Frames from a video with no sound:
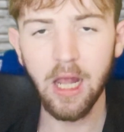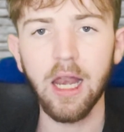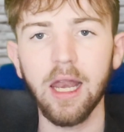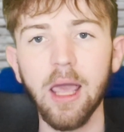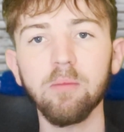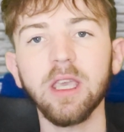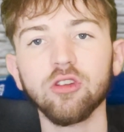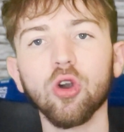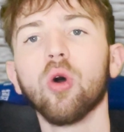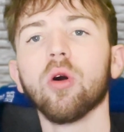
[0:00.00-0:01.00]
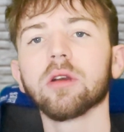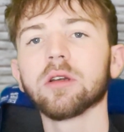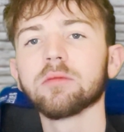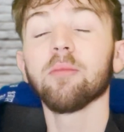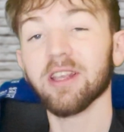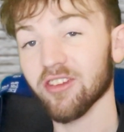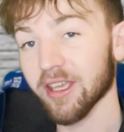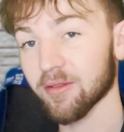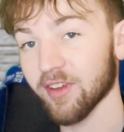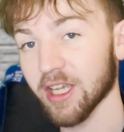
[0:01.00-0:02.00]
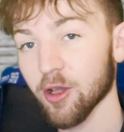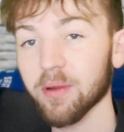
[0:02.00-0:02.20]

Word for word: let me talk please like the video.